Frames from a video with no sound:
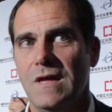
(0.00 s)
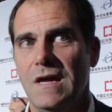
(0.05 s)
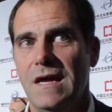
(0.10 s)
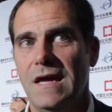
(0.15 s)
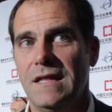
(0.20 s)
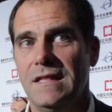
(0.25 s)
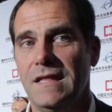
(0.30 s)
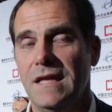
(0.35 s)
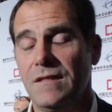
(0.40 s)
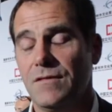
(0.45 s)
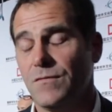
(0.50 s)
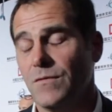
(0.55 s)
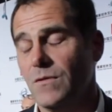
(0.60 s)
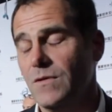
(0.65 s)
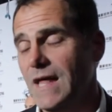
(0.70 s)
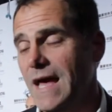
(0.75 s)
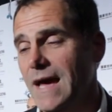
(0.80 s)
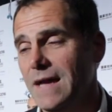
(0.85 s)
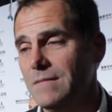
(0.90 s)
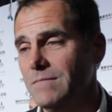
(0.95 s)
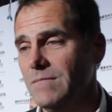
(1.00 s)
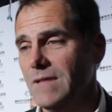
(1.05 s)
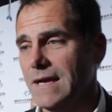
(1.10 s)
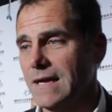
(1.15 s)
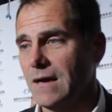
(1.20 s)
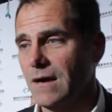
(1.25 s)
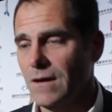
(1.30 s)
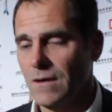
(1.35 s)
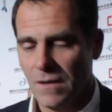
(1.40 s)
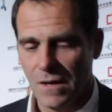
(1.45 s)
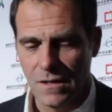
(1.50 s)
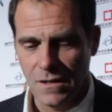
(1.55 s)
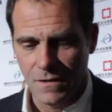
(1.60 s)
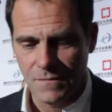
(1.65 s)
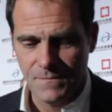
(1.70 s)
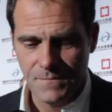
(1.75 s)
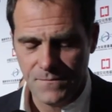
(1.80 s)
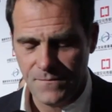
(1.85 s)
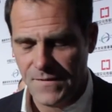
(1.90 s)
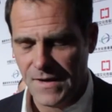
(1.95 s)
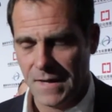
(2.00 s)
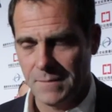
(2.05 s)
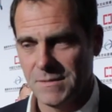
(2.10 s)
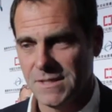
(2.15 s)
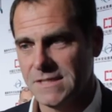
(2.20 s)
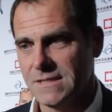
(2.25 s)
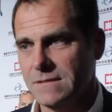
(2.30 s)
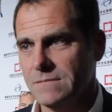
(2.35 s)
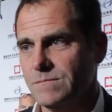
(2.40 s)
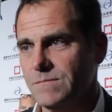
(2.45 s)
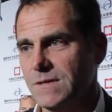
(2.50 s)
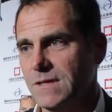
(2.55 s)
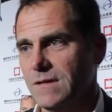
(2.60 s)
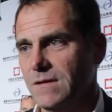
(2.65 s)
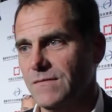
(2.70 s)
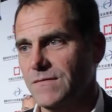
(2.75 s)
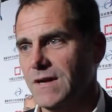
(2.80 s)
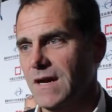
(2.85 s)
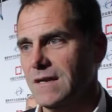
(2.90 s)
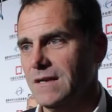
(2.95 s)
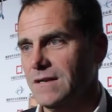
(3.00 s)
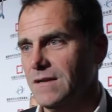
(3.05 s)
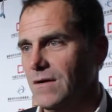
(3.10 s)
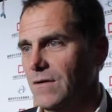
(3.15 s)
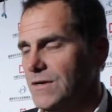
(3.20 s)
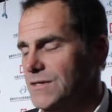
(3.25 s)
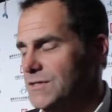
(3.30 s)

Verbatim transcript: and then through that, like our all our families, you know, have gotten to know